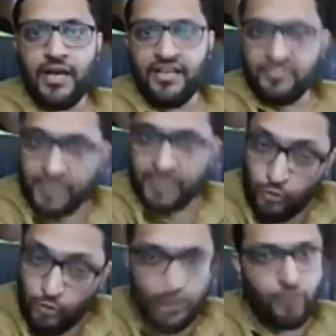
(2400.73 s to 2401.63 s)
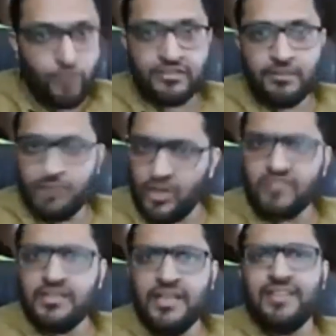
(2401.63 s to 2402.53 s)
I still do value investing
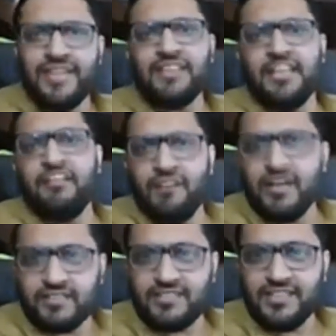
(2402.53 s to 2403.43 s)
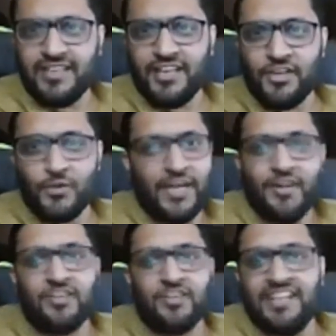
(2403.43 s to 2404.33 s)
because that thing works. You
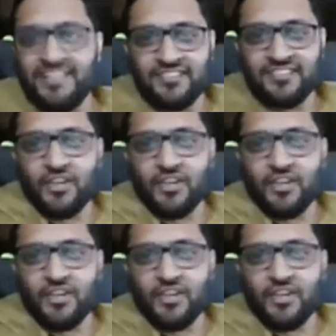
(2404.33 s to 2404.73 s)
cannot say it does not